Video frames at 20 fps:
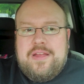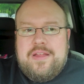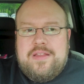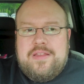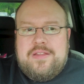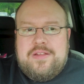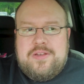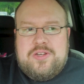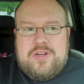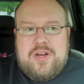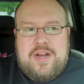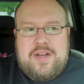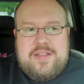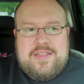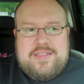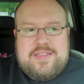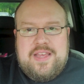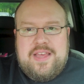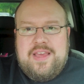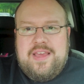to try to
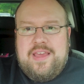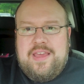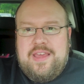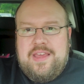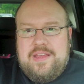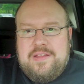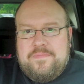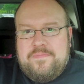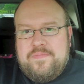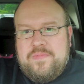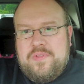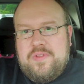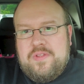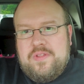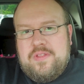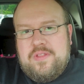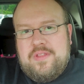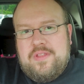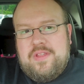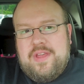say,
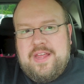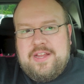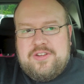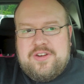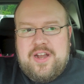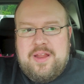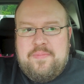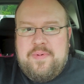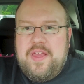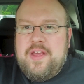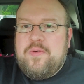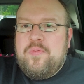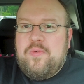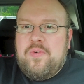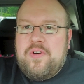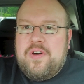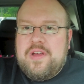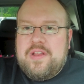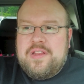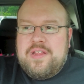like, try to pick
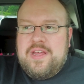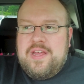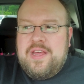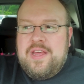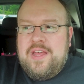one.